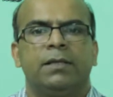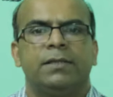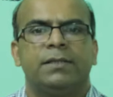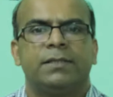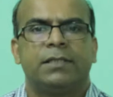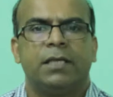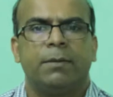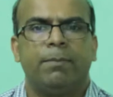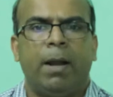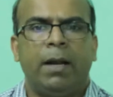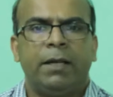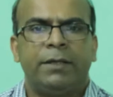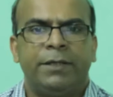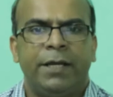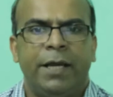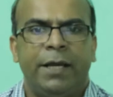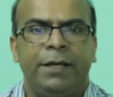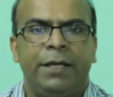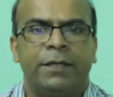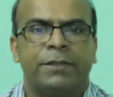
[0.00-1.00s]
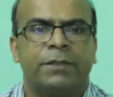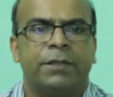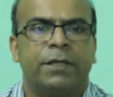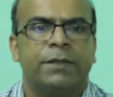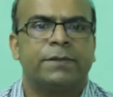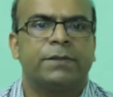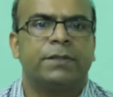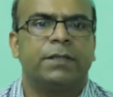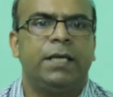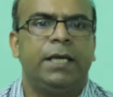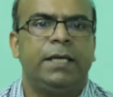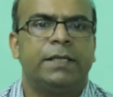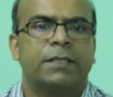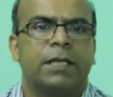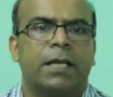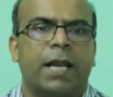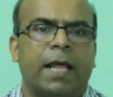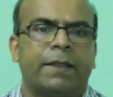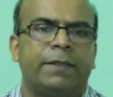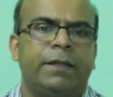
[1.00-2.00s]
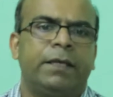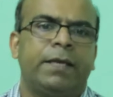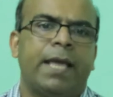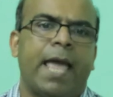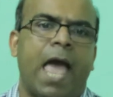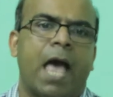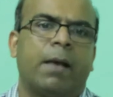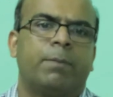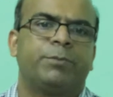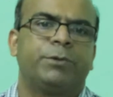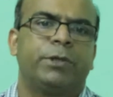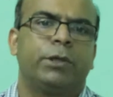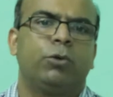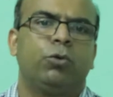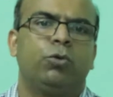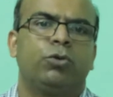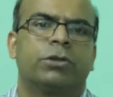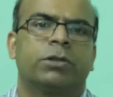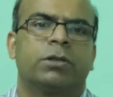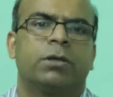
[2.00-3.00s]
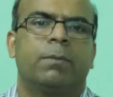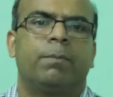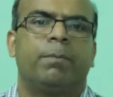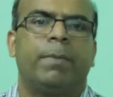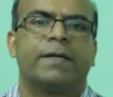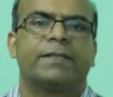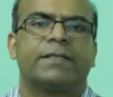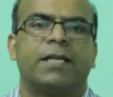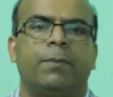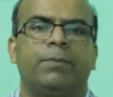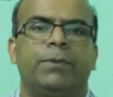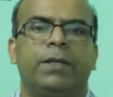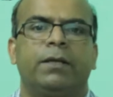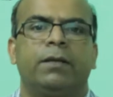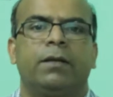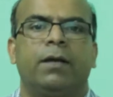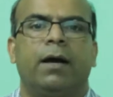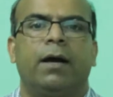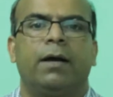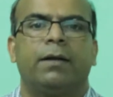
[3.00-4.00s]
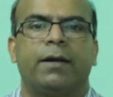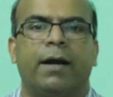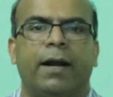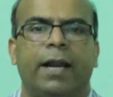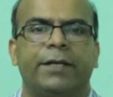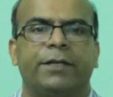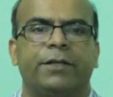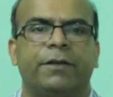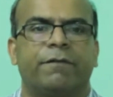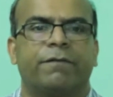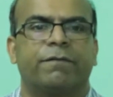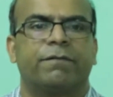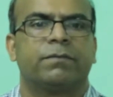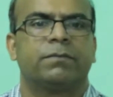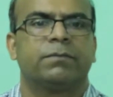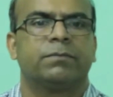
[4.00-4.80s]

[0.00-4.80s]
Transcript: simultaneousness is nothing absolute but something relative.